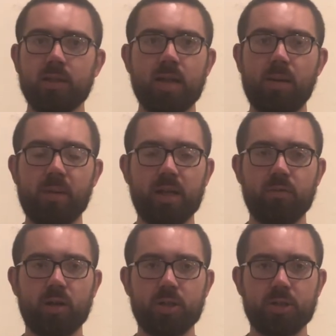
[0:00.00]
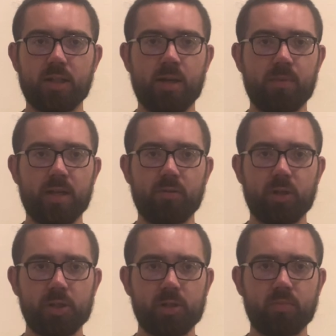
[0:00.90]
that many
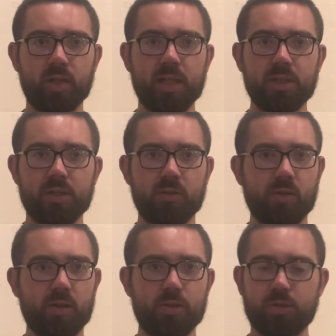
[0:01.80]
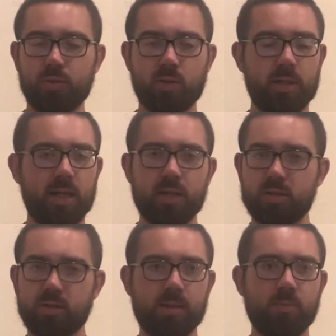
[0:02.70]
rushing plays other than Shedeur kind of
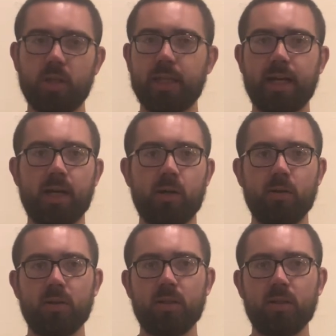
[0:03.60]
scrambling out.